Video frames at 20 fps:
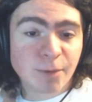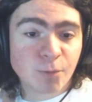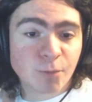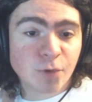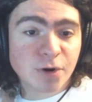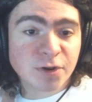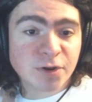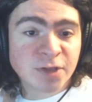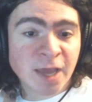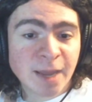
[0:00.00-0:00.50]

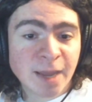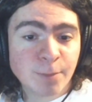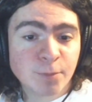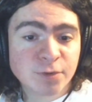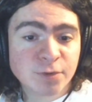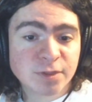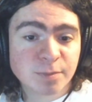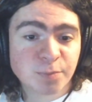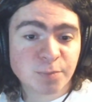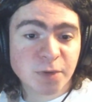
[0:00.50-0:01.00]
one came
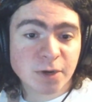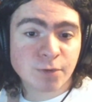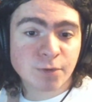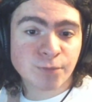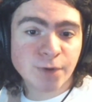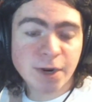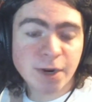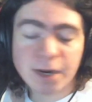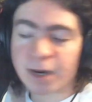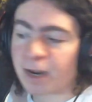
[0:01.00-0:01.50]
with a big
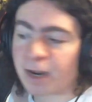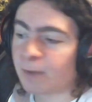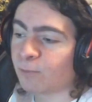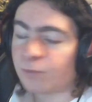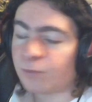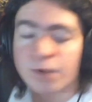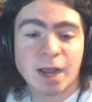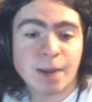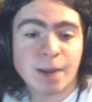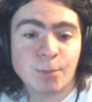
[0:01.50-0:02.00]
ring. I
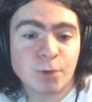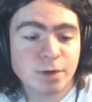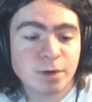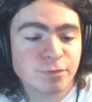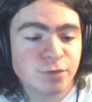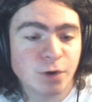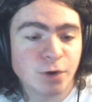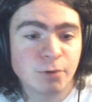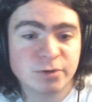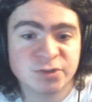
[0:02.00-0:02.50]
would
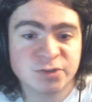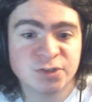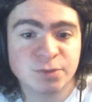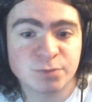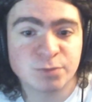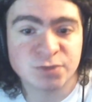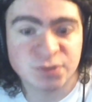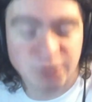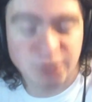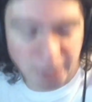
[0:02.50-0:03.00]
have noticed
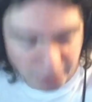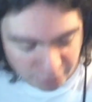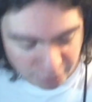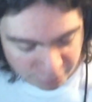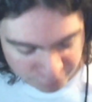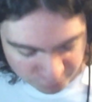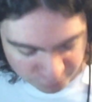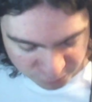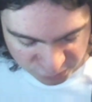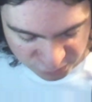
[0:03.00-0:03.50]
it was there if it was